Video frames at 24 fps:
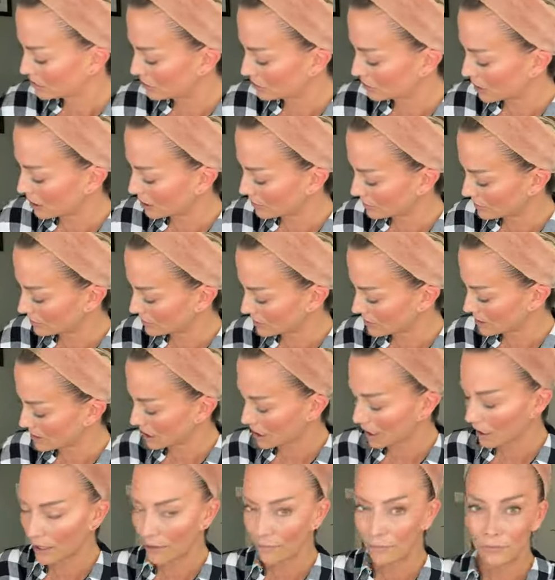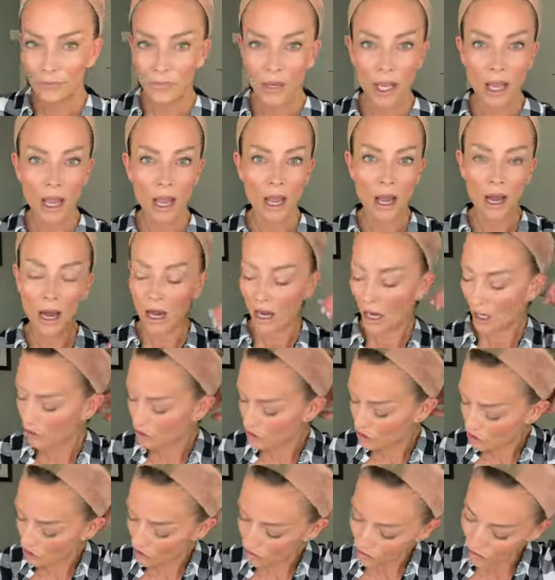hold on one second.
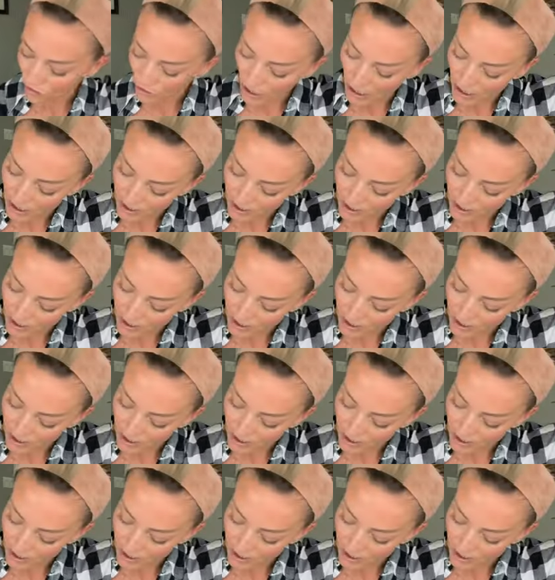I'll show you